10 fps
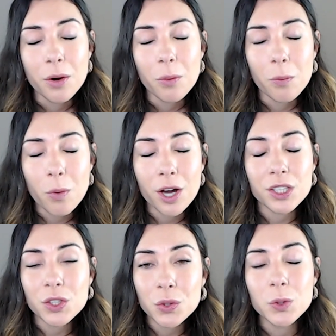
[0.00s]
What
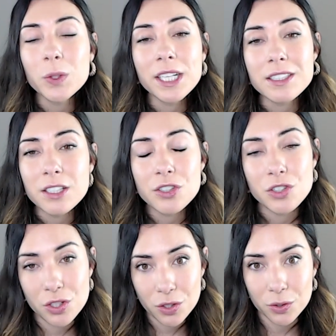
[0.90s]
you get to
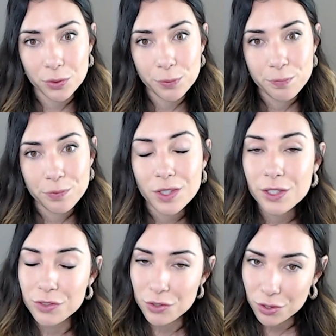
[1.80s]
do
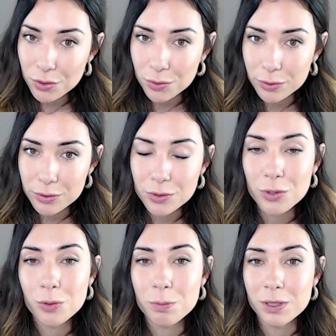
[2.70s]
is choose
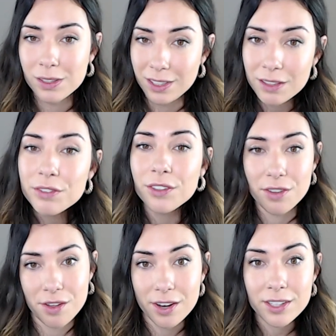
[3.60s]
to believe your
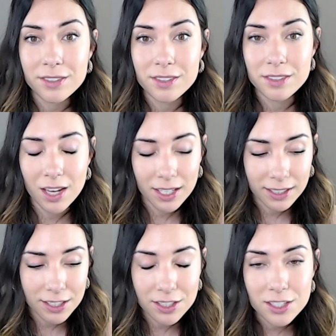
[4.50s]
thoughts and
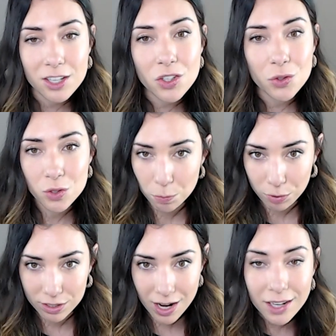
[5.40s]
continue to
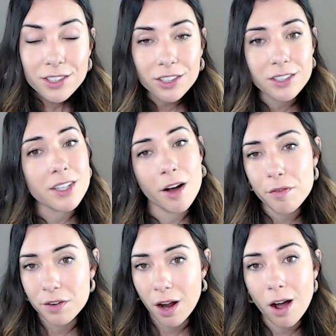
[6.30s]
protect
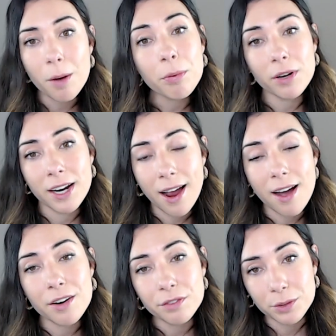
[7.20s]
yourself and operate
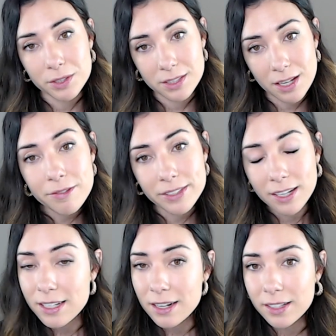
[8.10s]
out of your safety
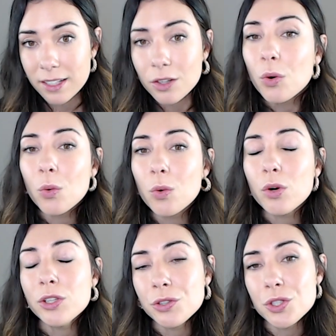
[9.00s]
identity, or
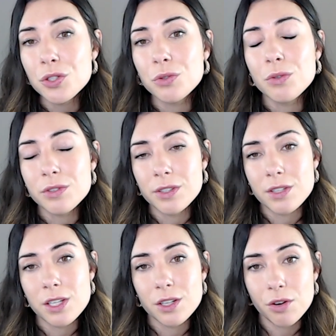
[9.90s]
you can choose to
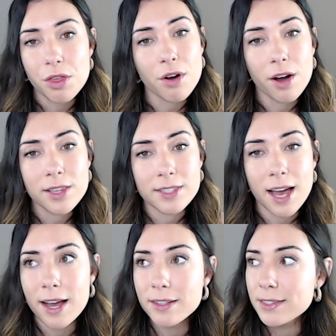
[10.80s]
see your thoughts
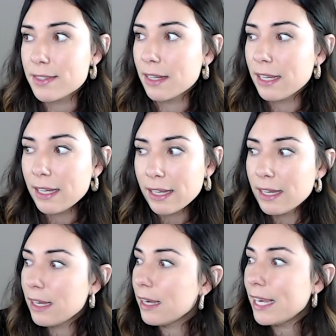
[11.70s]
as
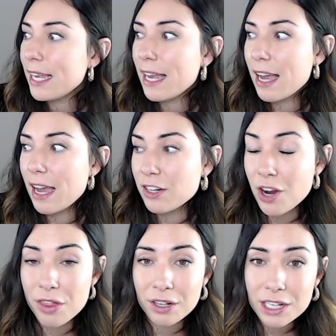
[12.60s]

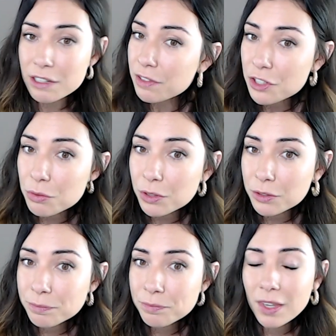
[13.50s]
another
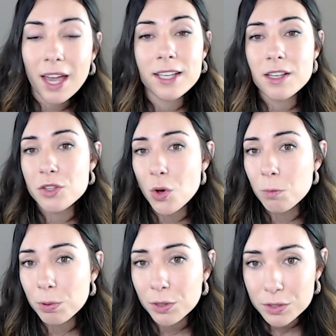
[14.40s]
individual, as its
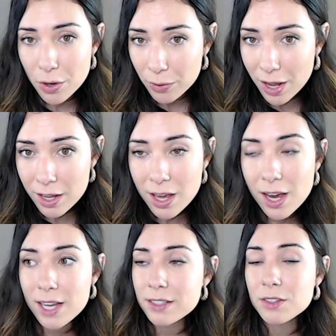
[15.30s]
own persona,
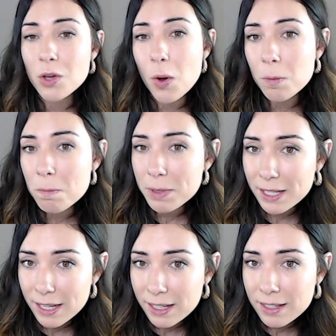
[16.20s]
as its own
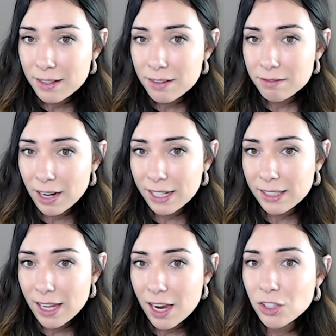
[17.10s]
being,
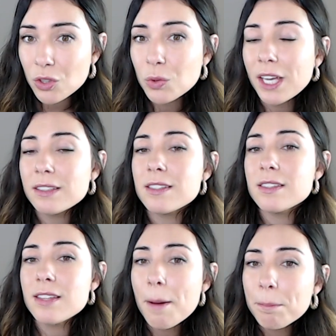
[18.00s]
right? And you can
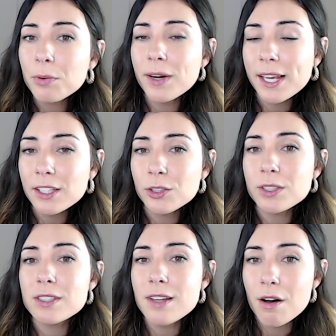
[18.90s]
separate
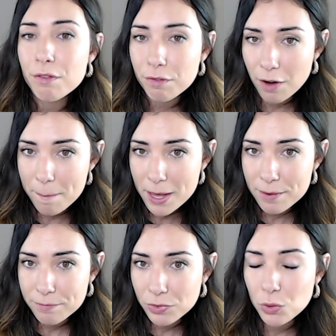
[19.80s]
yourself from it.
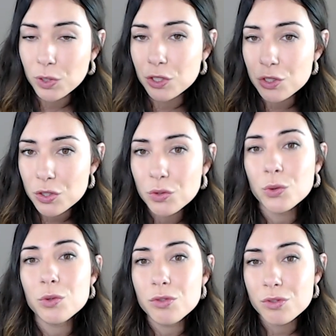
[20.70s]
You can
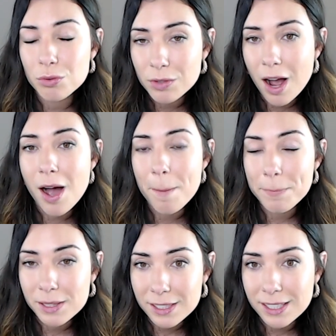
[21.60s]
choose to not
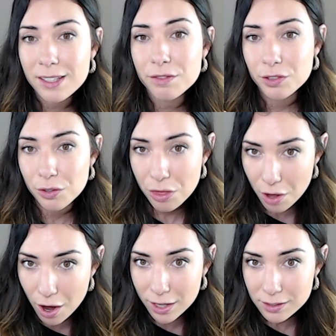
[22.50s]
believe your
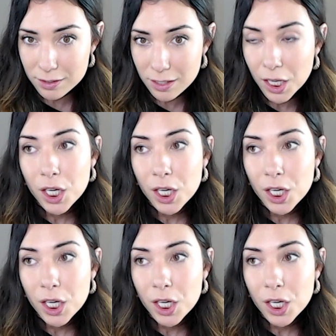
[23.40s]
thoughts.